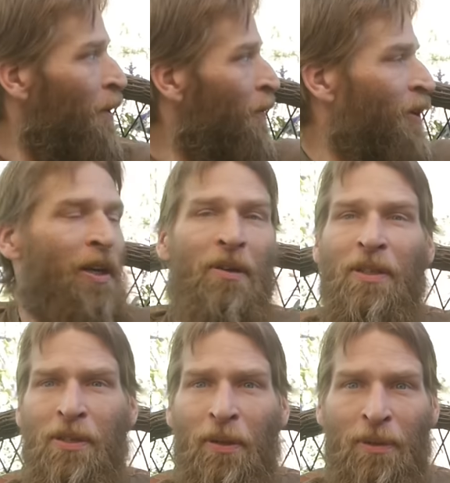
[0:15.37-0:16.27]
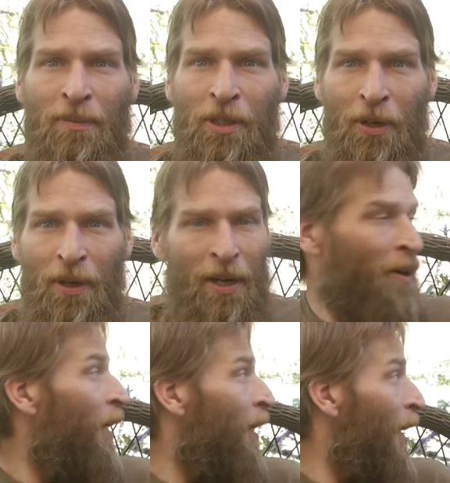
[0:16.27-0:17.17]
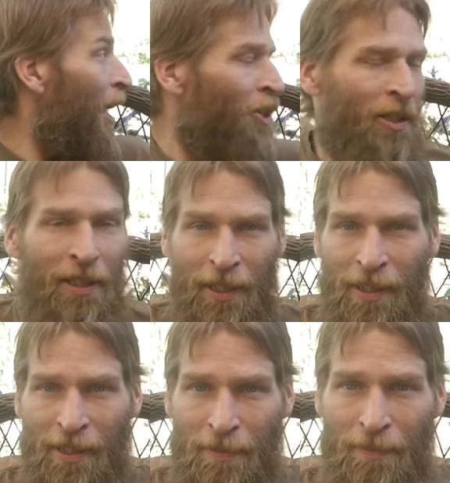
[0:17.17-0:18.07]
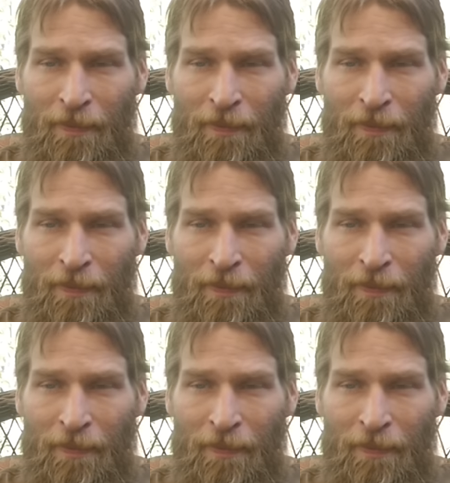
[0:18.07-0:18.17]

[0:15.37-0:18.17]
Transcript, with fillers: Over here, this whole dirt area actually is